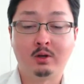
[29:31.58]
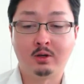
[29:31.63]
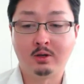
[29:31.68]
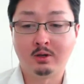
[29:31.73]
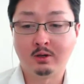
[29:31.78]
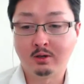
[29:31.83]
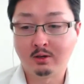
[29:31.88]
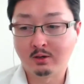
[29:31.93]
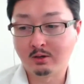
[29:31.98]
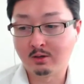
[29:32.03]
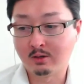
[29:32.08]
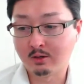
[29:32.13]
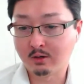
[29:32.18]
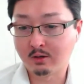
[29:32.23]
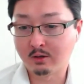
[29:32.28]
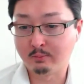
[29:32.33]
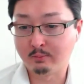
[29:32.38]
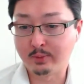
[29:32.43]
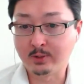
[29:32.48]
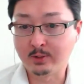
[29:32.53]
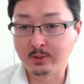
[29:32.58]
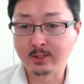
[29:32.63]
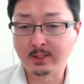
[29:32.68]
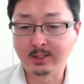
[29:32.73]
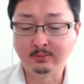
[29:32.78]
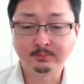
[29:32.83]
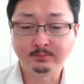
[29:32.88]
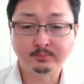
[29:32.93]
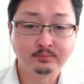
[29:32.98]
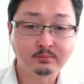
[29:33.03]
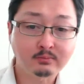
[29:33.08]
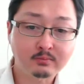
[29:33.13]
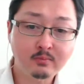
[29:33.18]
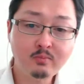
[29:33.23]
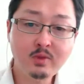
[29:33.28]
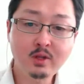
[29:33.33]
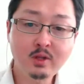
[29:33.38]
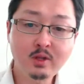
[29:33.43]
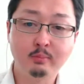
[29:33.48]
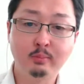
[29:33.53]
are build
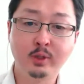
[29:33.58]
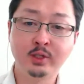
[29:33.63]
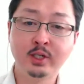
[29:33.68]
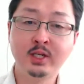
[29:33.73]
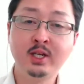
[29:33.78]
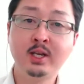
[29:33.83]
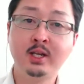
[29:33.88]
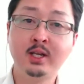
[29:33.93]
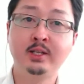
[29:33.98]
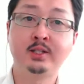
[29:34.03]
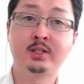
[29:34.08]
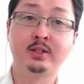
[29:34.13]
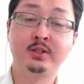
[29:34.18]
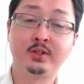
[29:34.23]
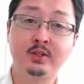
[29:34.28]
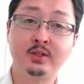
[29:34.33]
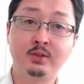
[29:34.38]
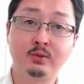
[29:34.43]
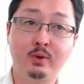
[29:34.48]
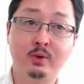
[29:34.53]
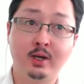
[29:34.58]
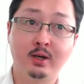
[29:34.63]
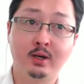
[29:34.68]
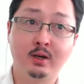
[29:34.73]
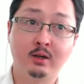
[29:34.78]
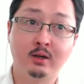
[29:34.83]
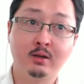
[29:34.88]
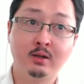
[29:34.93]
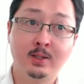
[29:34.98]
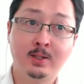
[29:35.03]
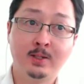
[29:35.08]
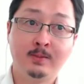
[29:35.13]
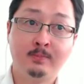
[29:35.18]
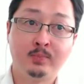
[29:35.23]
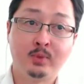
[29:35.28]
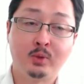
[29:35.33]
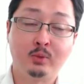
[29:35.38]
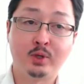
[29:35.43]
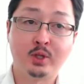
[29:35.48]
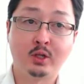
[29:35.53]
in instances where
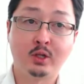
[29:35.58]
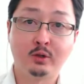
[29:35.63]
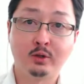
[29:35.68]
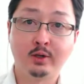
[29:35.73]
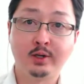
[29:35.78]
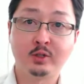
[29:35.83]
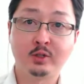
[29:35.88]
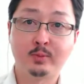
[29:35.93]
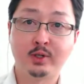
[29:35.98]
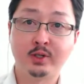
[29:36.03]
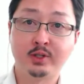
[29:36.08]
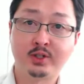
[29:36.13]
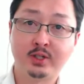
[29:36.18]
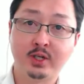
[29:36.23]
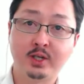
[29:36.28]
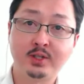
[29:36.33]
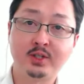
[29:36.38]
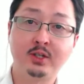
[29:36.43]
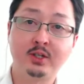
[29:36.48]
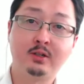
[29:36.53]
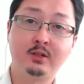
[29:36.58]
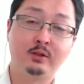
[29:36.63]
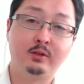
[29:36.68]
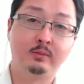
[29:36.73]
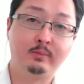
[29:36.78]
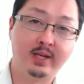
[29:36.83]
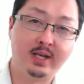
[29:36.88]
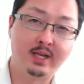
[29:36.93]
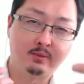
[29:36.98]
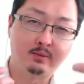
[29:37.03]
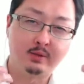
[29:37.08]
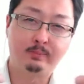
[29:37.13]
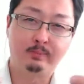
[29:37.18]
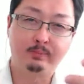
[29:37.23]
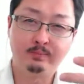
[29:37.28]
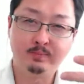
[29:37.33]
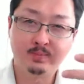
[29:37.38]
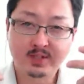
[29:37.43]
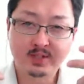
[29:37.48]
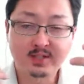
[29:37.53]
the learning experience does include being able to
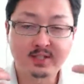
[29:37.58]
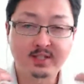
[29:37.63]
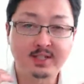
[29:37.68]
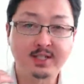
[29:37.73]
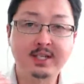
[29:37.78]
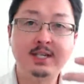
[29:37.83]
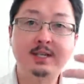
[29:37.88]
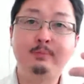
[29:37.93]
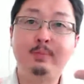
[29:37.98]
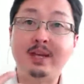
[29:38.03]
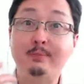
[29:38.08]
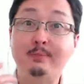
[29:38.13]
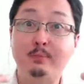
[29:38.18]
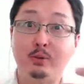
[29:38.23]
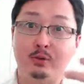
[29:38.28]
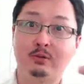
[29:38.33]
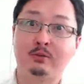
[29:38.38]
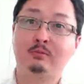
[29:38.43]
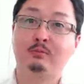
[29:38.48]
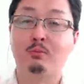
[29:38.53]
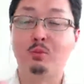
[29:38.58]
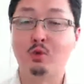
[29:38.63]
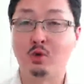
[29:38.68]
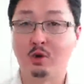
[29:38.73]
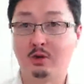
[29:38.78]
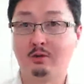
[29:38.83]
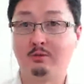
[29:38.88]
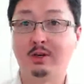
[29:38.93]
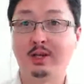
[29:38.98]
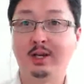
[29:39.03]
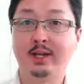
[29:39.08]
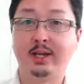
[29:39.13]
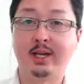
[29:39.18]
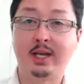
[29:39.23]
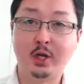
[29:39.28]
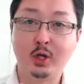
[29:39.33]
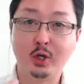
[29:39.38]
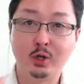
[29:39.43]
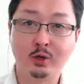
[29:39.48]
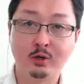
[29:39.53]
see people more, right?
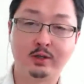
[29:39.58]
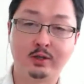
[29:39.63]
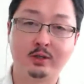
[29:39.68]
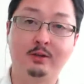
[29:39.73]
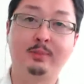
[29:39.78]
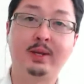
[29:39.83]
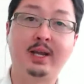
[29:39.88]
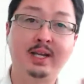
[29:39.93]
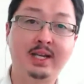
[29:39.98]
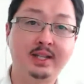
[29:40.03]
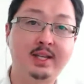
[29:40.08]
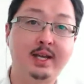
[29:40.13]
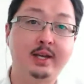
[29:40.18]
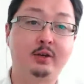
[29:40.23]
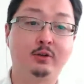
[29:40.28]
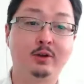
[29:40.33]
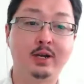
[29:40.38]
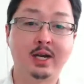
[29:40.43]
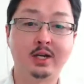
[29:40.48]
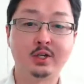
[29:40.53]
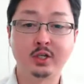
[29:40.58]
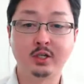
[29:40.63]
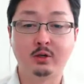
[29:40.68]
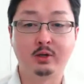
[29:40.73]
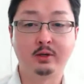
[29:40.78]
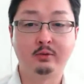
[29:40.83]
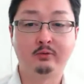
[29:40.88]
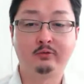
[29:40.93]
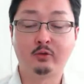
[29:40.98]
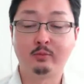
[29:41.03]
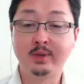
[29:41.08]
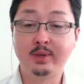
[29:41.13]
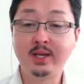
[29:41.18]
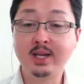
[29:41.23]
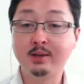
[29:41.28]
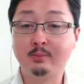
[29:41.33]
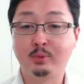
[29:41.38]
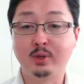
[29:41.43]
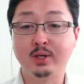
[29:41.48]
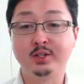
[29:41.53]
Hear them and get that interaction going. For me,
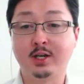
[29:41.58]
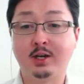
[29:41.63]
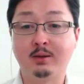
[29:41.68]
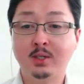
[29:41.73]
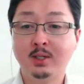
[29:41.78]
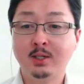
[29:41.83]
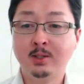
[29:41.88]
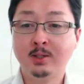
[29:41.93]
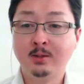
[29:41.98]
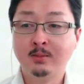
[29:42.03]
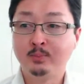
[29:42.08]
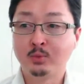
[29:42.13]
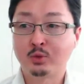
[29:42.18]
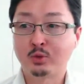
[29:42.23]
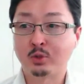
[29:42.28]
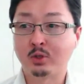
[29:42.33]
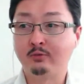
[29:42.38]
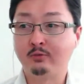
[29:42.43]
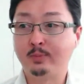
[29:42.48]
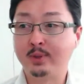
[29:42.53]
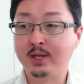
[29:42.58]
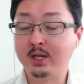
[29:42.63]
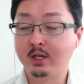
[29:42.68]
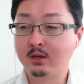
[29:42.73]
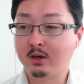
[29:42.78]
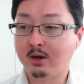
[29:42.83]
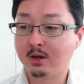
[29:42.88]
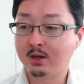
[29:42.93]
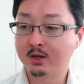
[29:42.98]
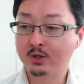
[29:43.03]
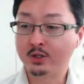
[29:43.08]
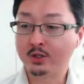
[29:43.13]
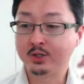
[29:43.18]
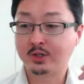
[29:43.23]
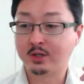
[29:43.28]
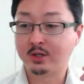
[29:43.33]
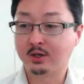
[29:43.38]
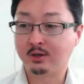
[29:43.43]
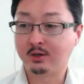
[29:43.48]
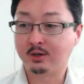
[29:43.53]
it brings up sort of being
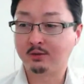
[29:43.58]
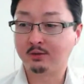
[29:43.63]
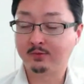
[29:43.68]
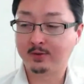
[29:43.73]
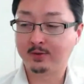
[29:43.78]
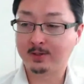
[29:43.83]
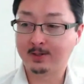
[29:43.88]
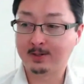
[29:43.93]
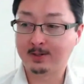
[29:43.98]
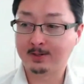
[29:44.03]
conscious of